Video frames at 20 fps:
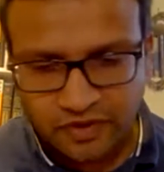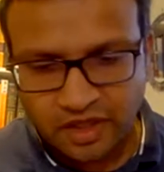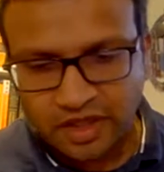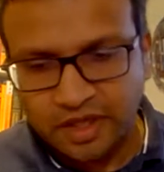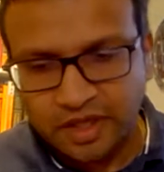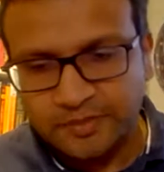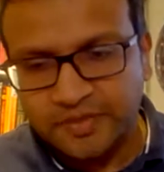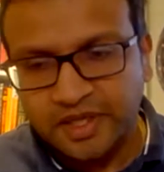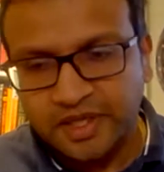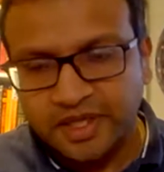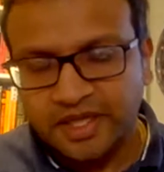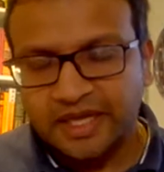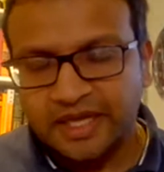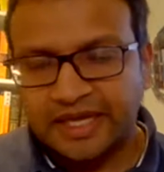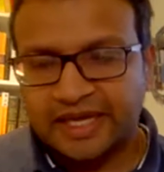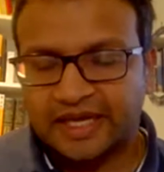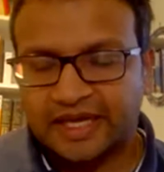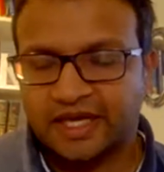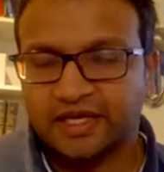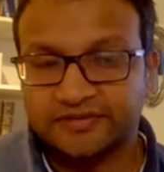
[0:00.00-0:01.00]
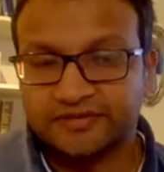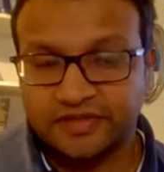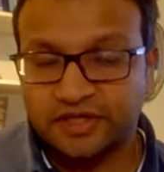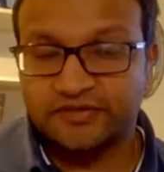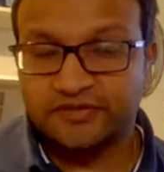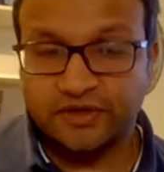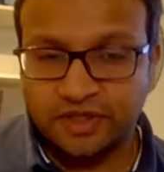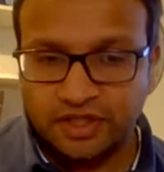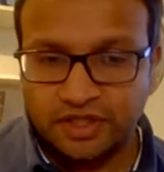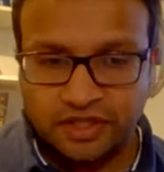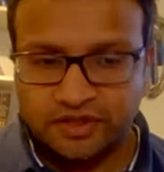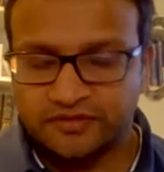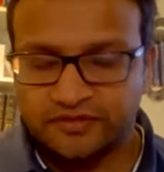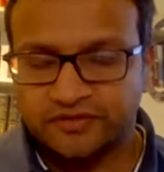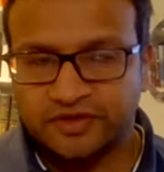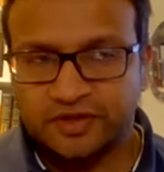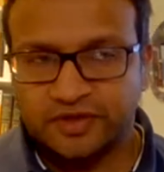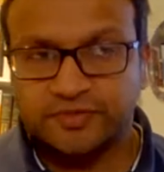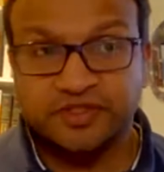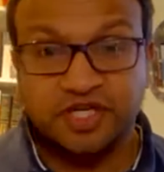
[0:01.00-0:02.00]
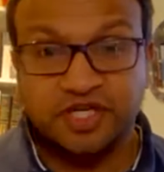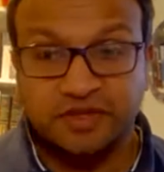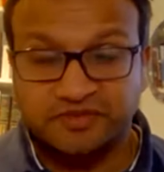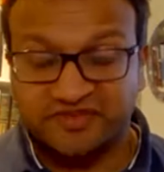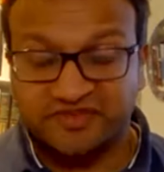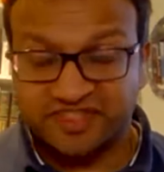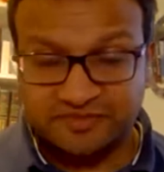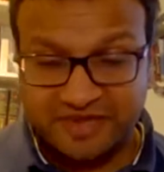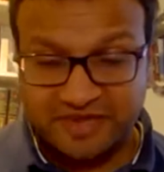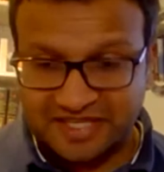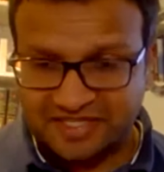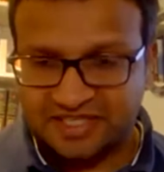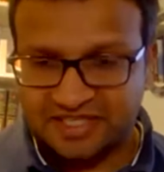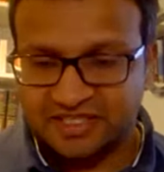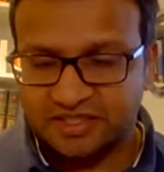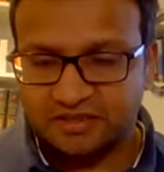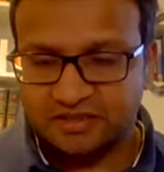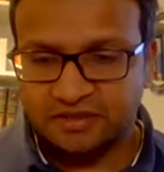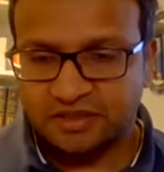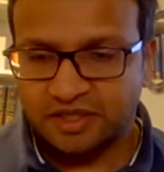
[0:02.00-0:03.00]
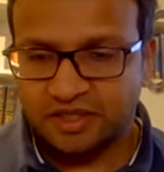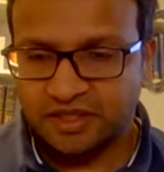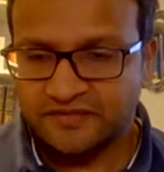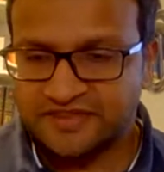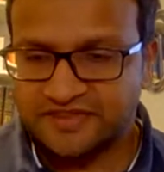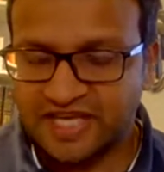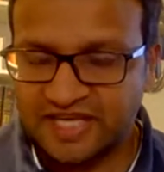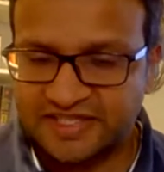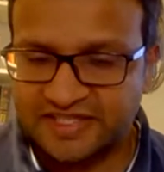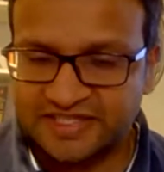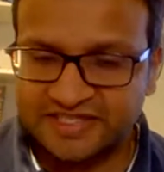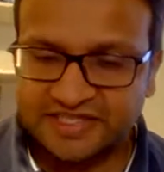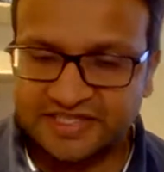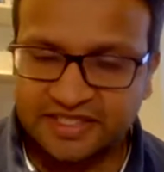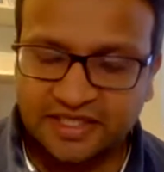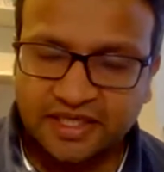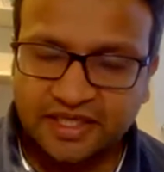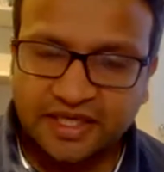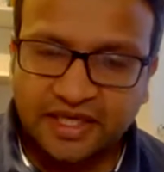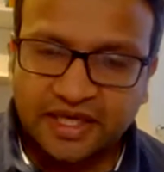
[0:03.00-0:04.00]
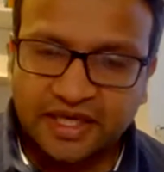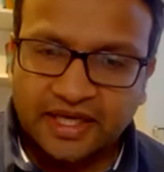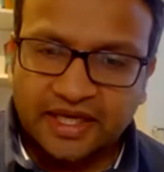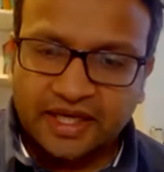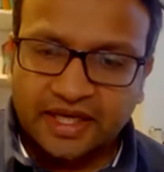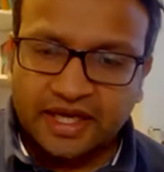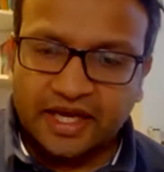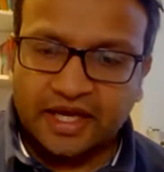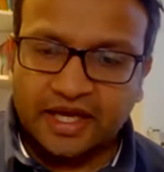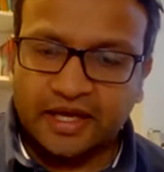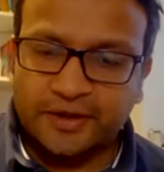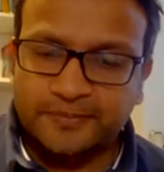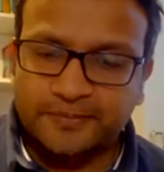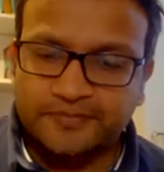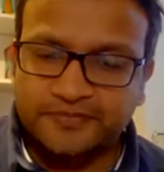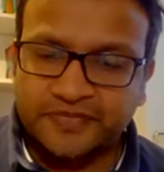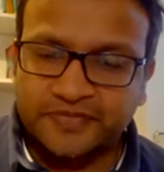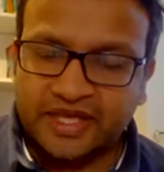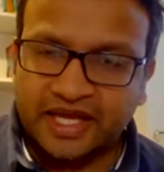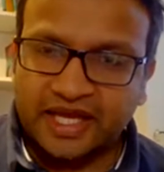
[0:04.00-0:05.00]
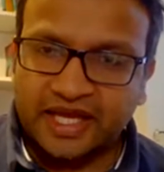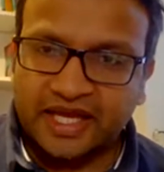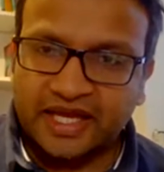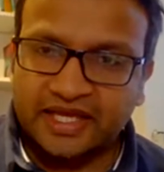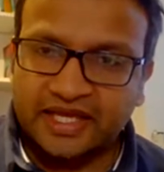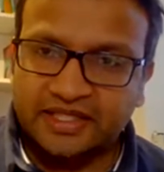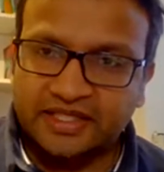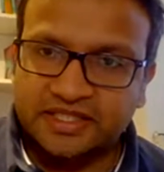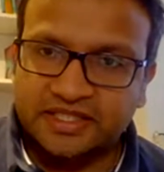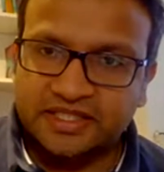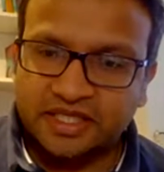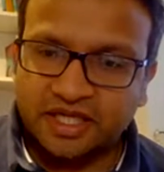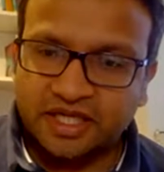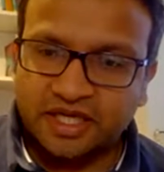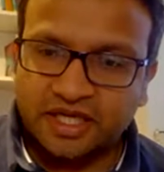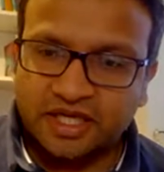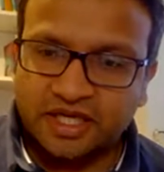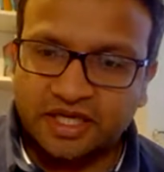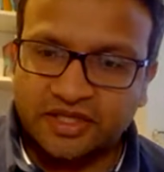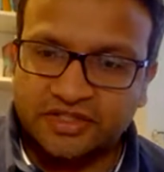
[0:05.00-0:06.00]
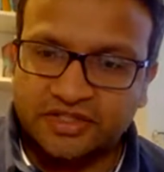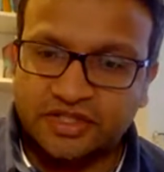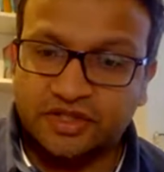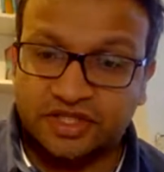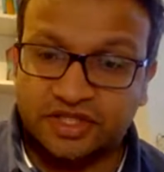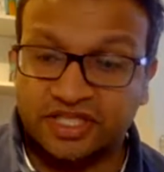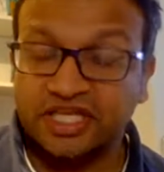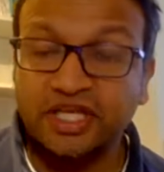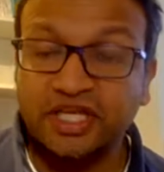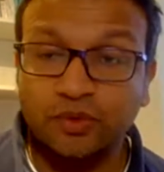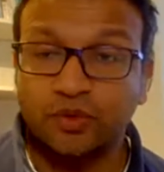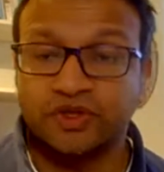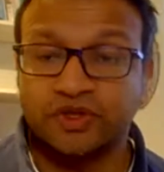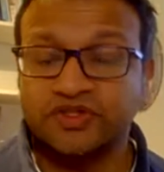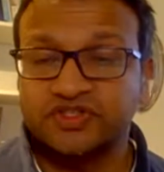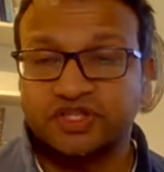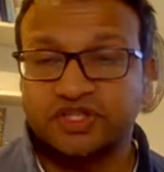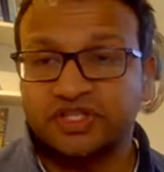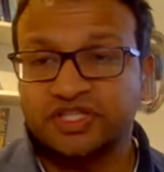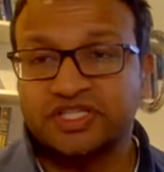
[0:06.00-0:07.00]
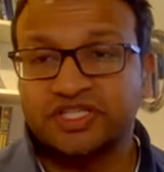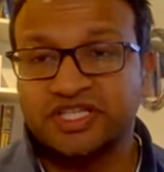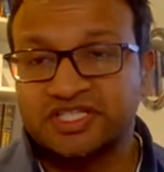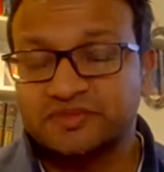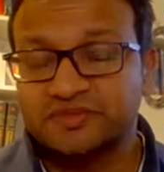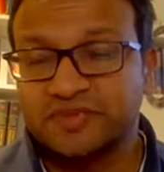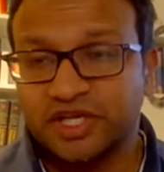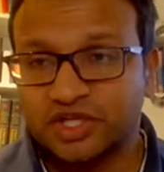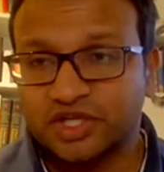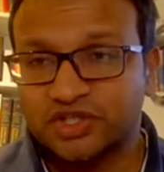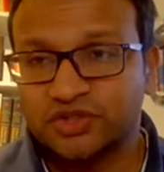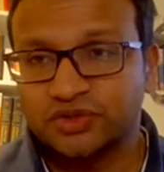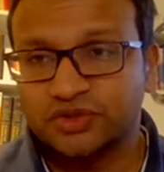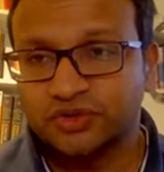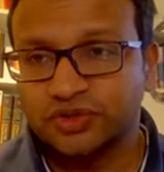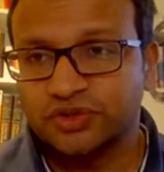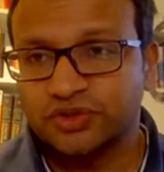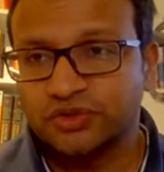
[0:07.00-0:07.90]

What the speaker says: of observed and expected deaths, so the key ones that you need to make sure